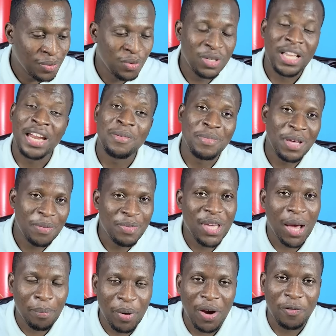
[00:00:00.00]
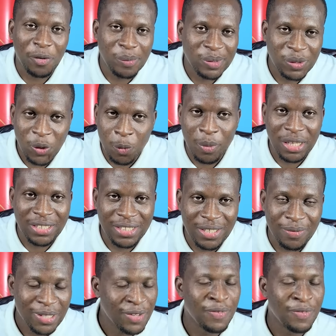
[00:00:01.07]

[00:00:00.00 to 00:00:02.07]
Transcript: Nyani baby apart from Robert T.